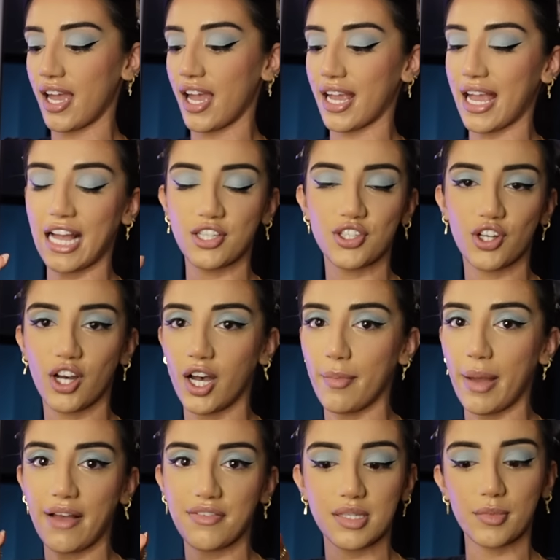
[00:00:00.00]
catch up,
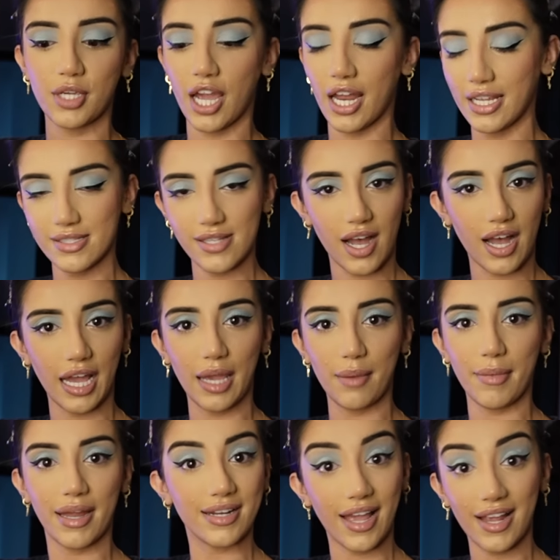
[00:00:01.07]
have some girly time,
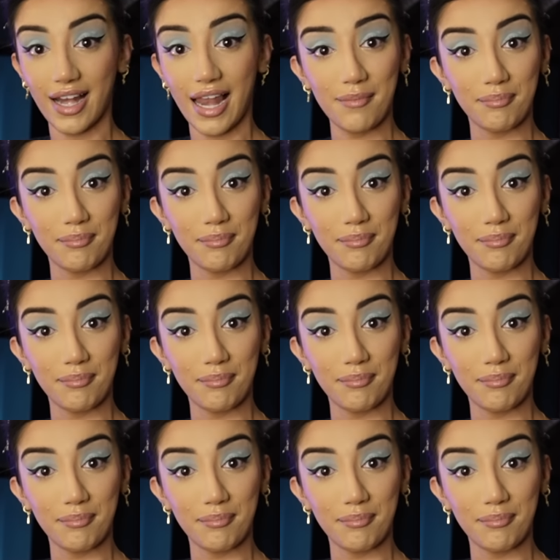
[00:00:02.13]
and get glam.